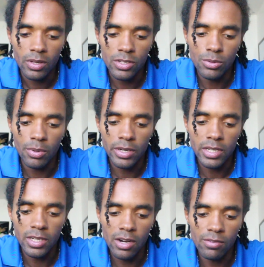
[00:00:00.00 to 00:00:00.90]
because your body
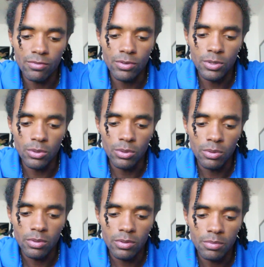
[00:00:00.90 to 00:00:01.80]
can kind of feel
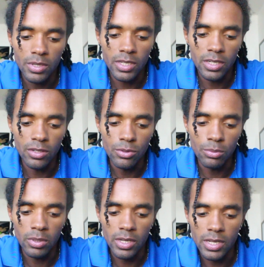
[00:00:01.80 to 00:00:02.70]
being in a new
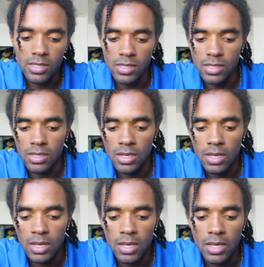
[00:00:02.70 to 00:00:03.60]
place,
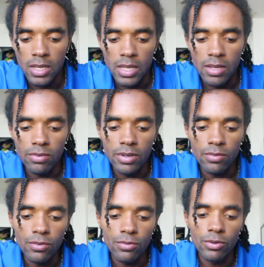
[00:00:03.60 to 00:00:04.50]
and even if
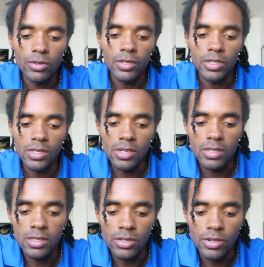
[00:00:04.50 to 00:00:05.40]
you feel
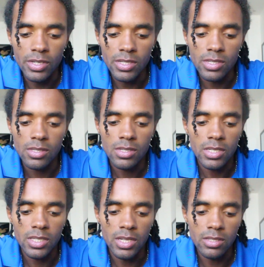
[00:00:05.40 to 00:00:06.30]
good, there is a
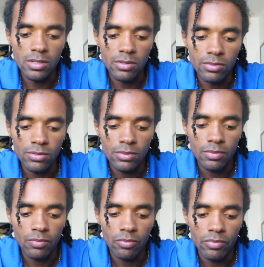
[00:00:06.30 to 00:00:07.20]
sense of
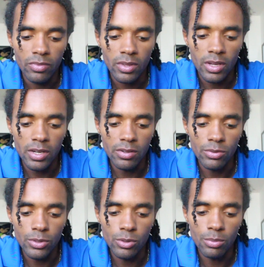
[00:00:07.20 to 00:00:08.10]
kind of
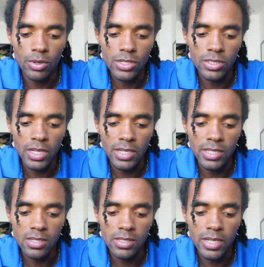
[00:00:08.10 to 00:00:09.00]
recuperation that
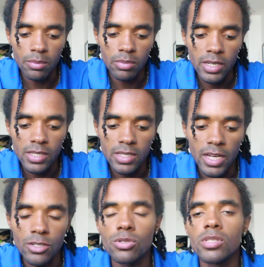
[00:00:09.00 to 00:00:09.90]
needs to take place
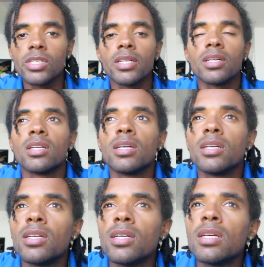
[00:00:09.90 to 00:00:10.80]
naturally
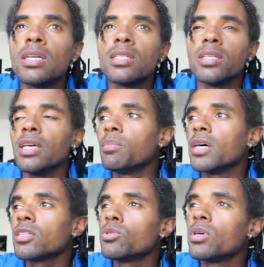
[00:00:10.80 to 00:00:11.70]
to get
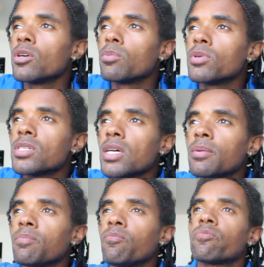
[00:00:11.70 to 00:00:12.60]
back to
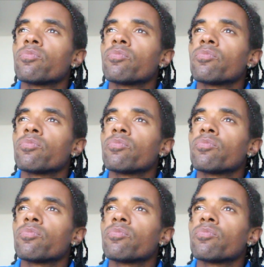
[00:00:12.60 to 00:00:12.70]
100%.